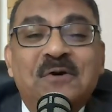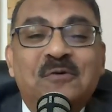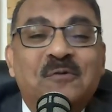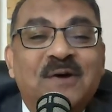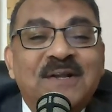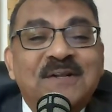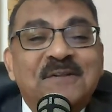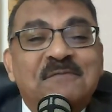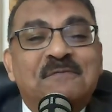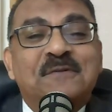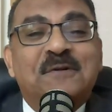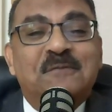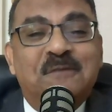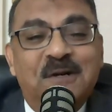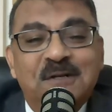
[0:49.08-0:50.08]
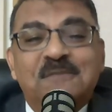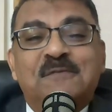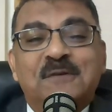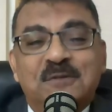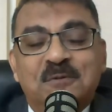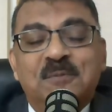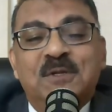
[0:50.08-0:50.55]

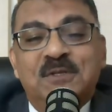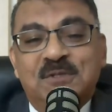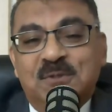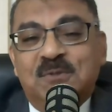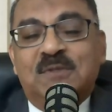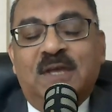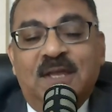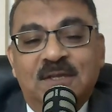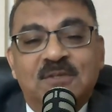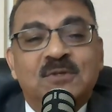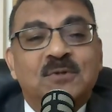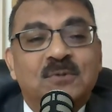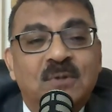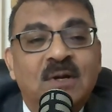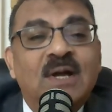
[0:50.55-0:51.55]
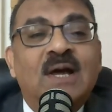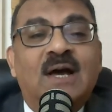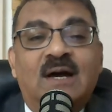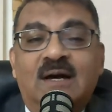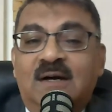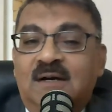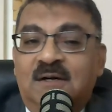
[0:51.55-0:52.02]
Wonderful to meet you. Thank you
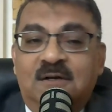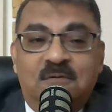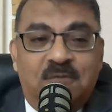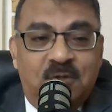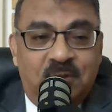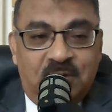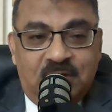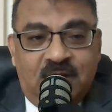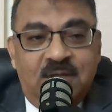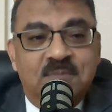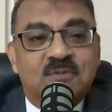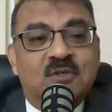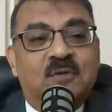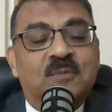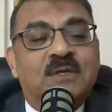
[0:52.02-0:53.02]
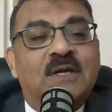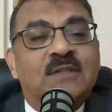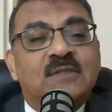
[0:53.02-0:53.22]
for your time, Saumya.